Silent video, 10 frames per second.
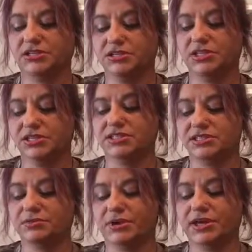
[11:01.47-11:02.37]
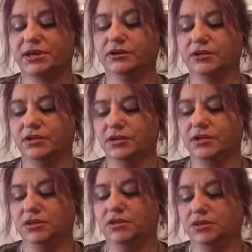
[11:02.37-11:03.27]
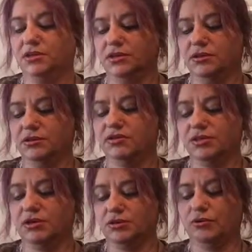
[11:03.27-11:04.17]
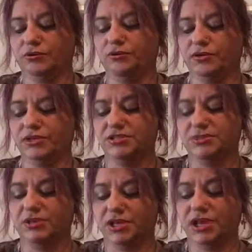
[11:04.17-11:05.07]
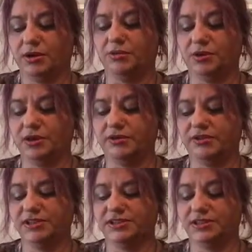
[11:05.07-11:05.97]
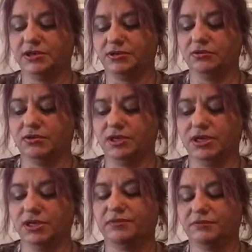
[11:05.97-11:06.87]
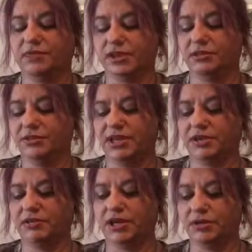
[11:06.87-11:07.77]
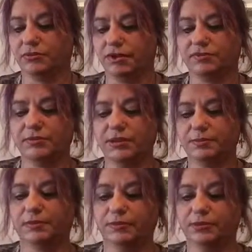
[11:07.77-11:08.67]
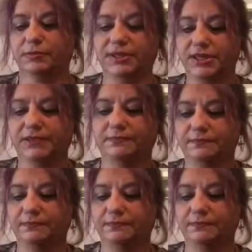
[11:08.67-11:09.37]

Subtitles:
to this as well. So for the smoothing out part of it. So again, file them down, kind of rough them up a little bit.